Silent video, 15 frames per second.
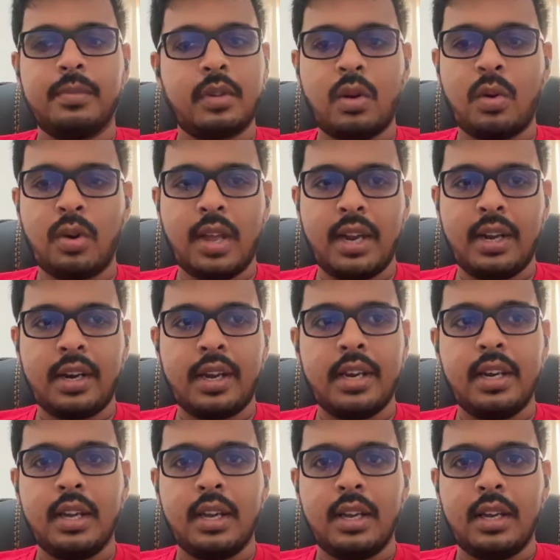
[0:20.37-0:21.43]
GoLang,
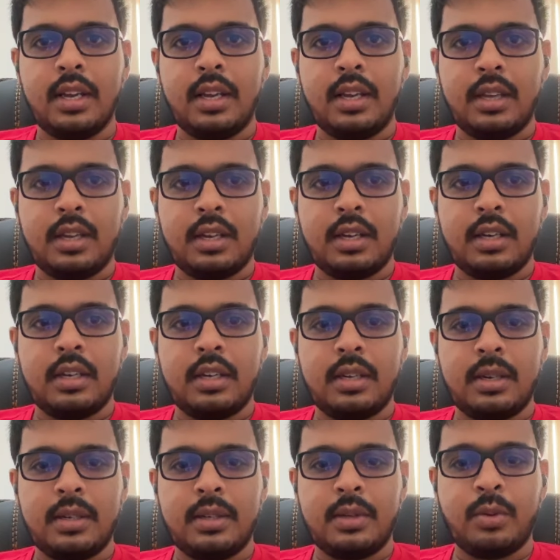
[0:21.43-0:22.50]
right?
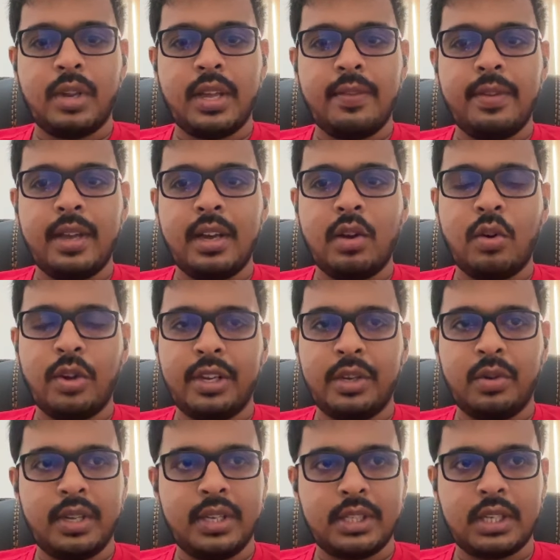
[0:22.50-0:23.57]
Today we are going
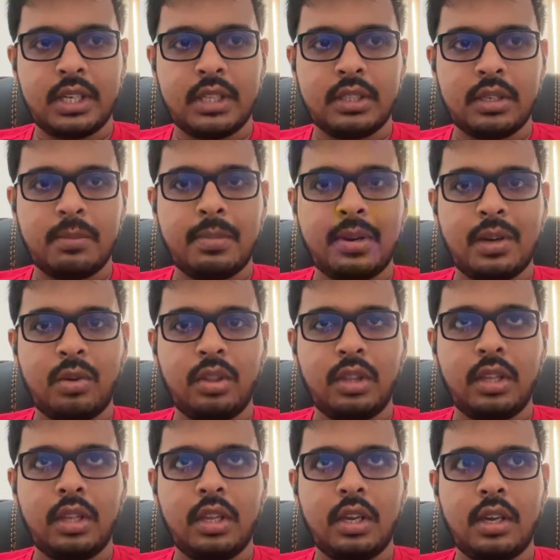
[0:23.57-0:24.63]
to discuss about
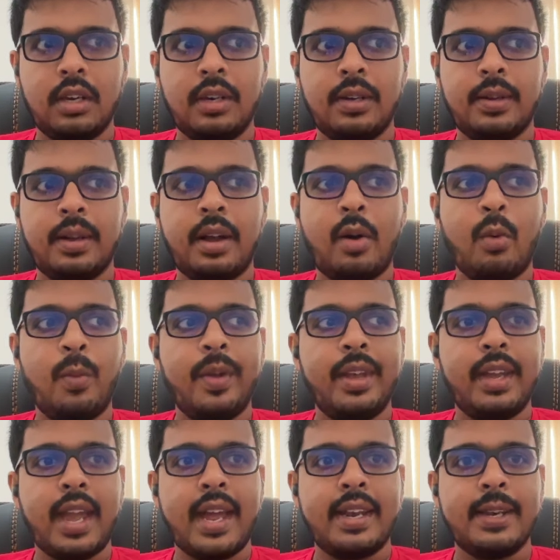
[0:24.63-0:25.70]
how we
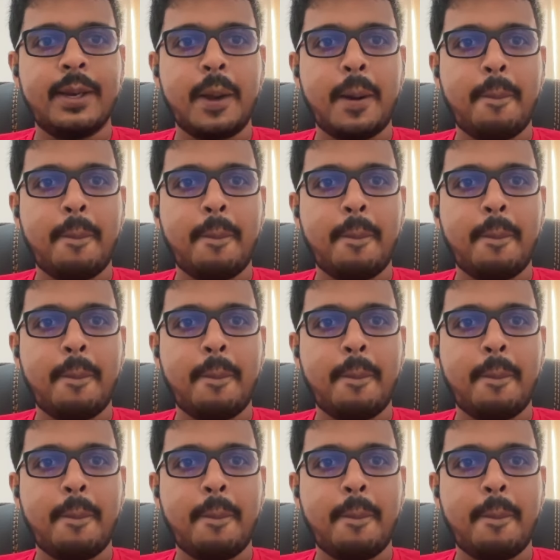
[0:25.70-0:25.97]
can